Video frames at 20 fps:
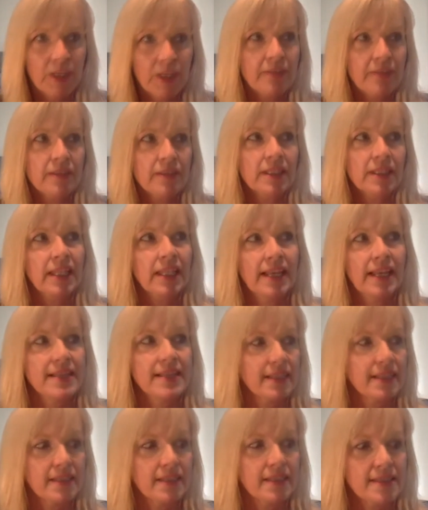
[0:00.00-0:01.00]
I mean, I think the
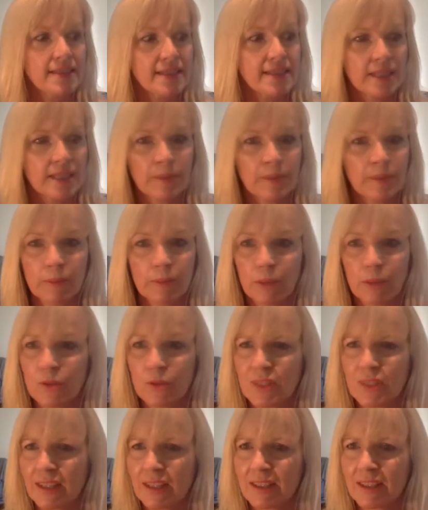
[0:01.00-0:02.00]
classic is Sleeping
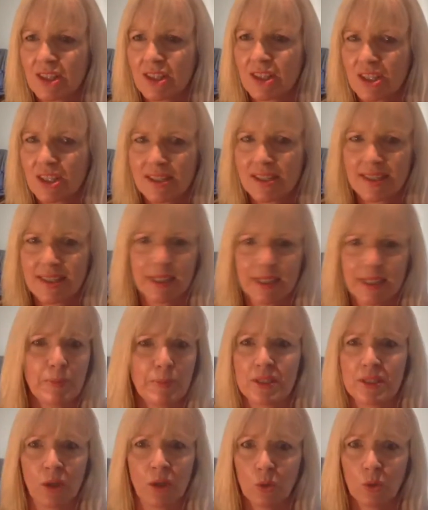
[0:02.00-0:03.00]
Beauty. I think she
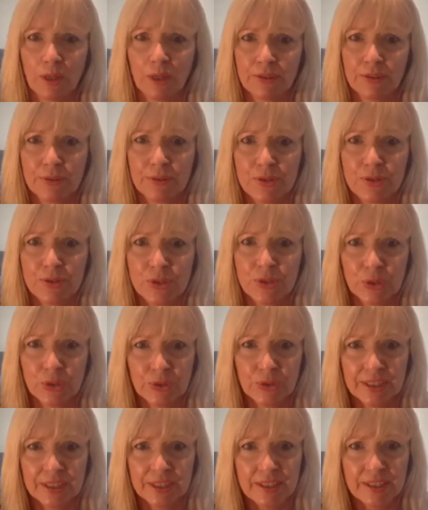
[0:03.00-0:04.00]
sleeps the whole way through the
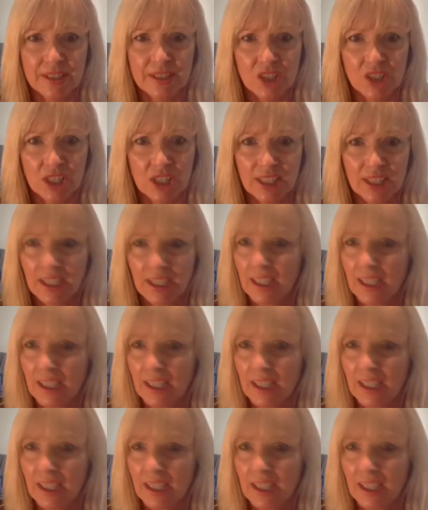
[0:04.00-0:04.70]
story, doesn't she?